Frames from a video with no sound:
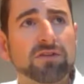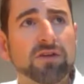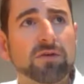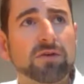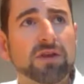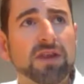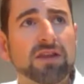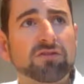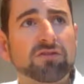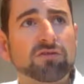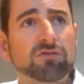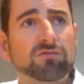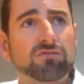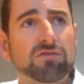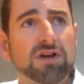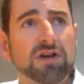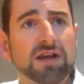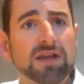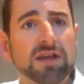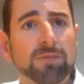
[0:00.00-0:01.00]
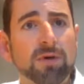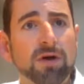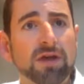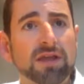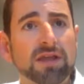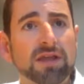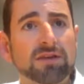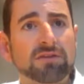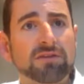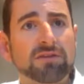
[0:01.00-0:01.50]
So unless you're really
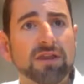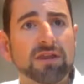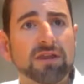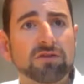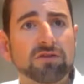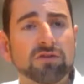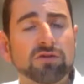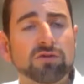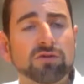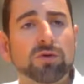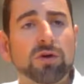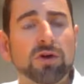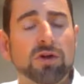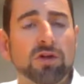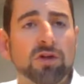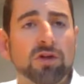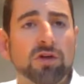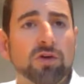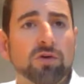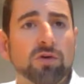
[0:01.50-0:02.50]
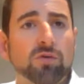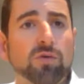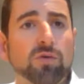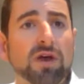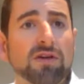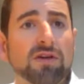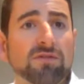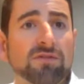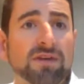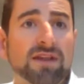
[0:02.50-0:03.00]
buying into that new
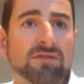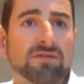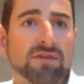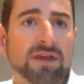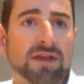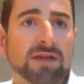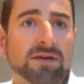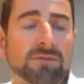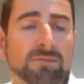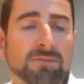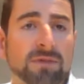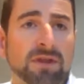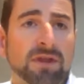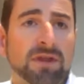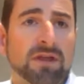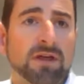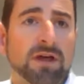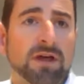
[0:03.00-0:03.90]
way of living,